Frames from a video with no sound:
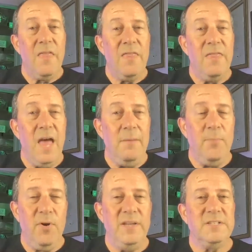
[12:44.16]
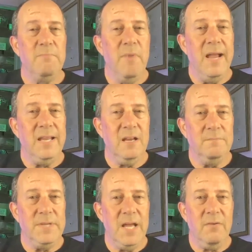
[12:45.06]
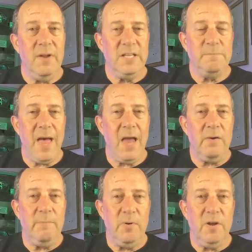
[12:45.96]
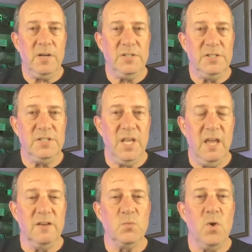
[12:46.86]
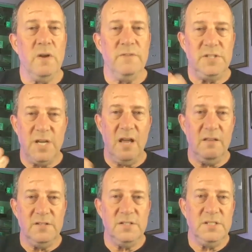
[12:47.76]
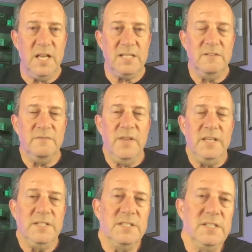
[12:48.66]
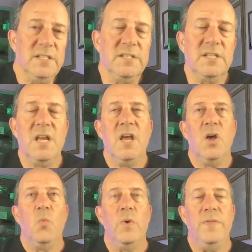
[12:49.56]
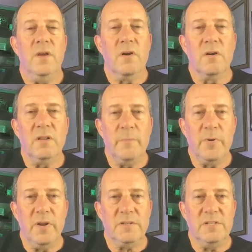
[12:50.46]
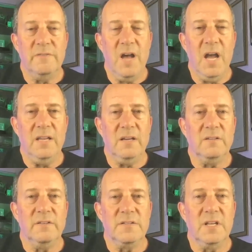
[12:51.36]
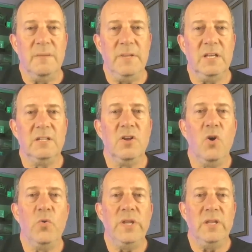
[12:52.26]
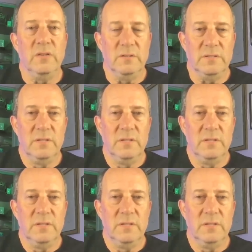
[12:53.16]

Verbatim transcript: That price might come down as battery production scales. One of the challenges Tesla faces is with the early production of high nickel, there's going to be a low yield.